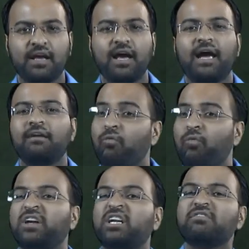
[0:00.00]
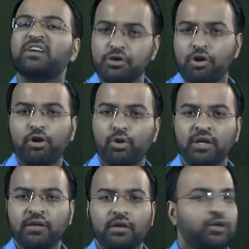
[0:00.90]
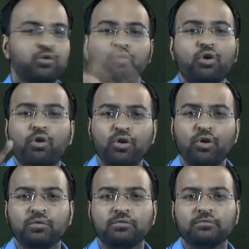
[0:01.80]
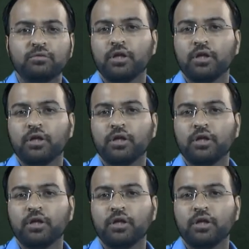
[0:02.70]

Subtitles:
and whatever you are doing, you don't do.